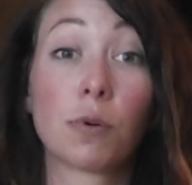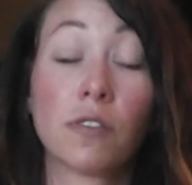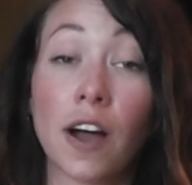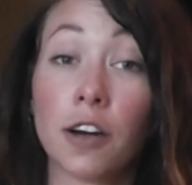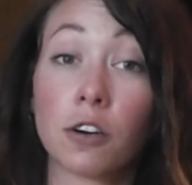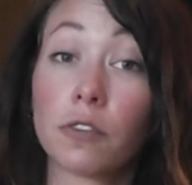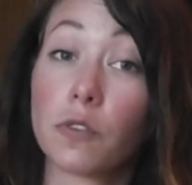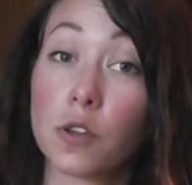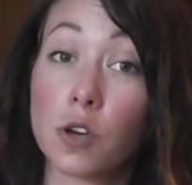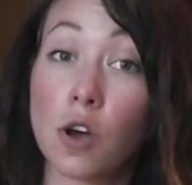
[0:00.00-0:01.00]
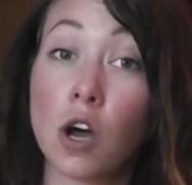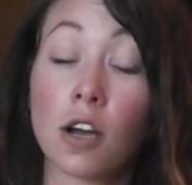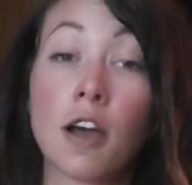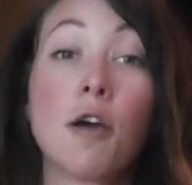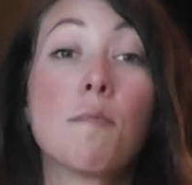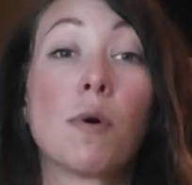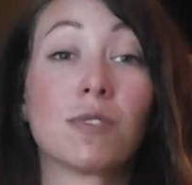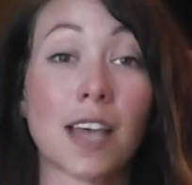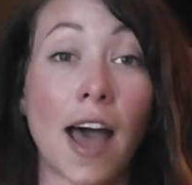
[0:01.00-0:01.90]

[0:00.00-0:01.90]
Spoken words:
provider for the dog, but was